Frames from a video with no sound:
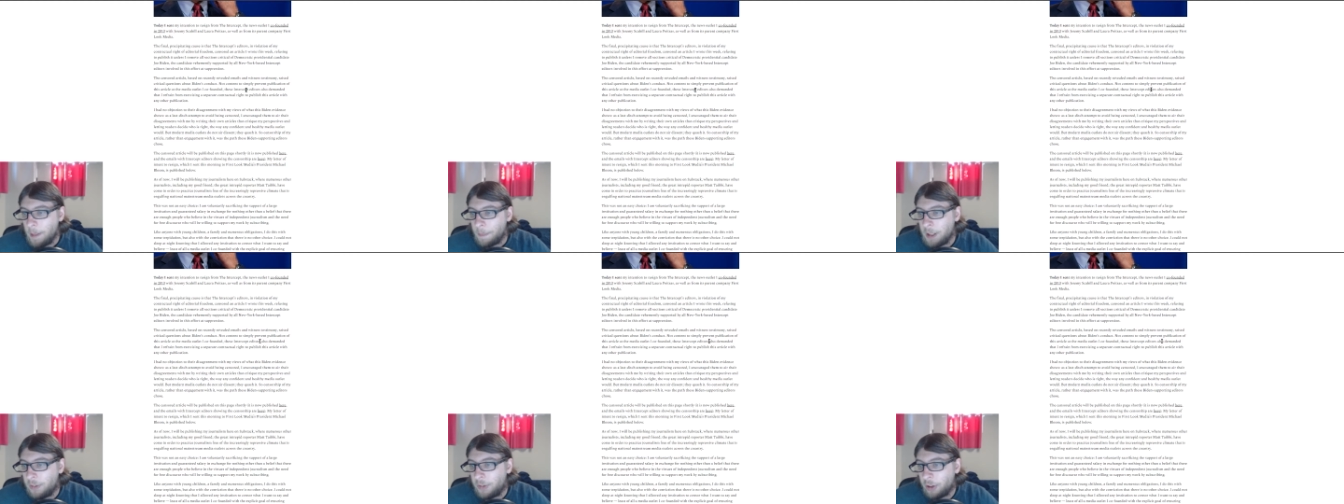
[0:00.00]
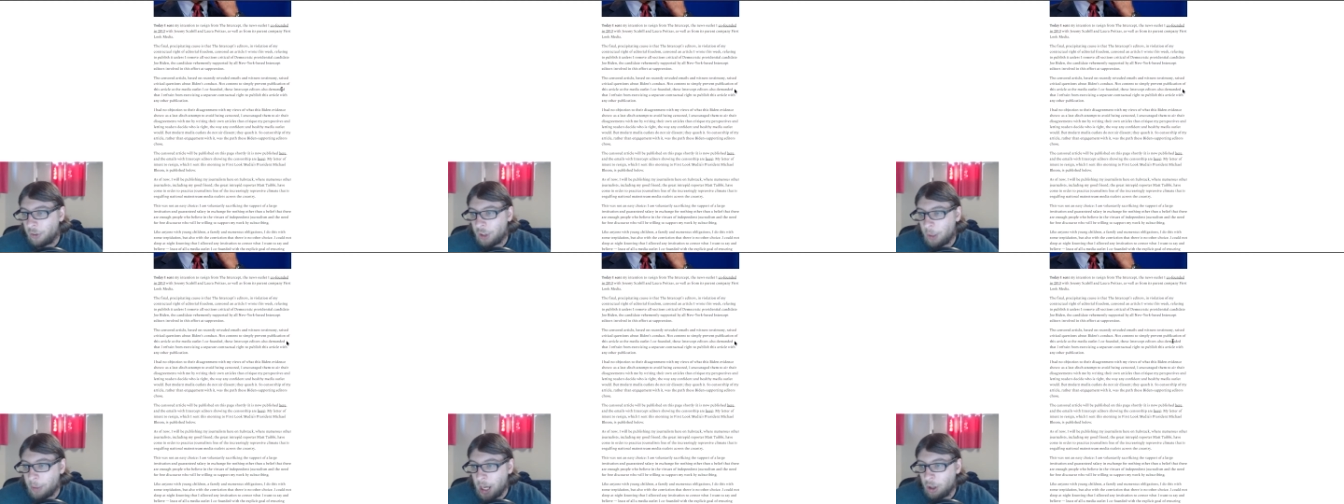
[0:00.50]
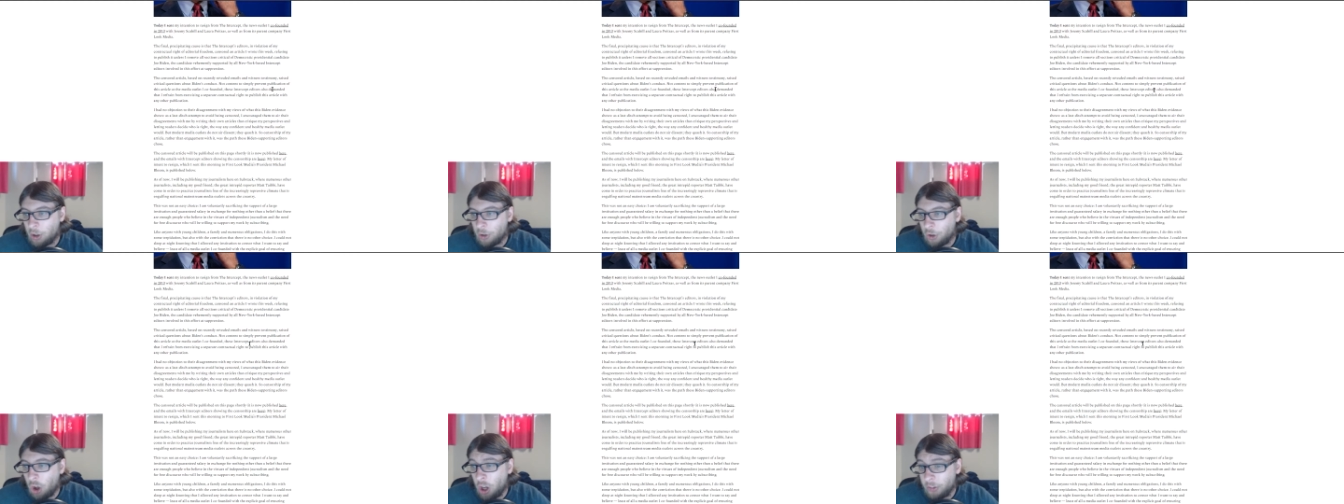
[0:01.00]
these Intercept
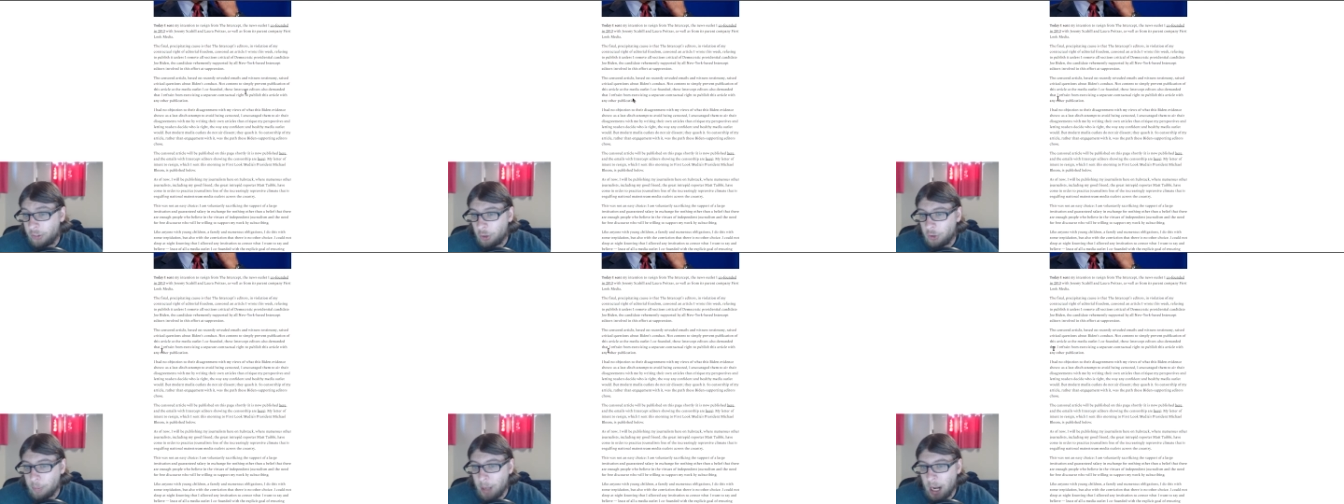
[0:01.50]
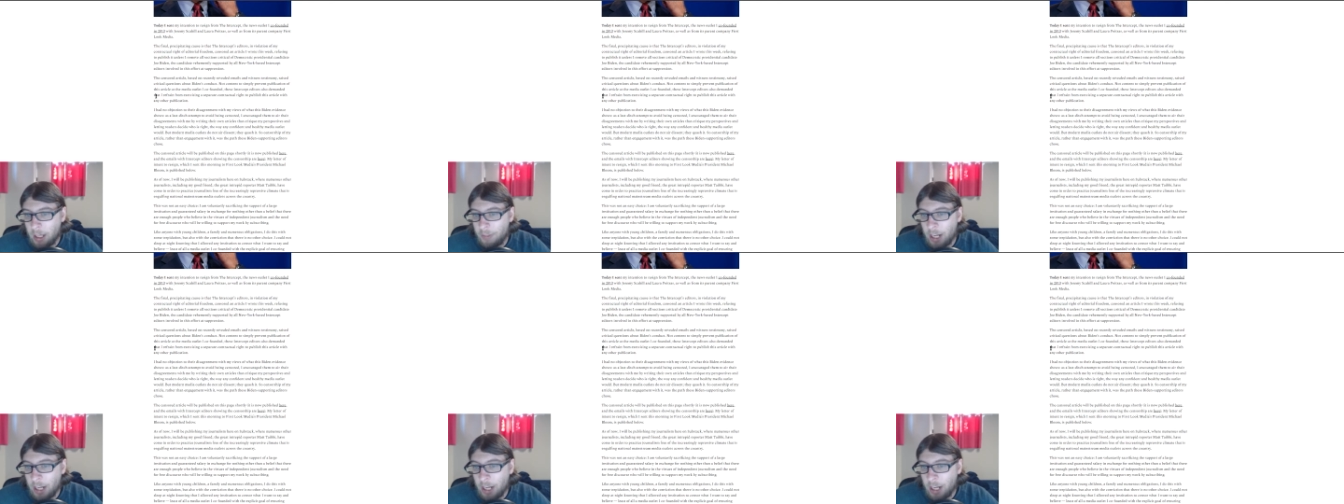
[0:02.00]
editors also demanded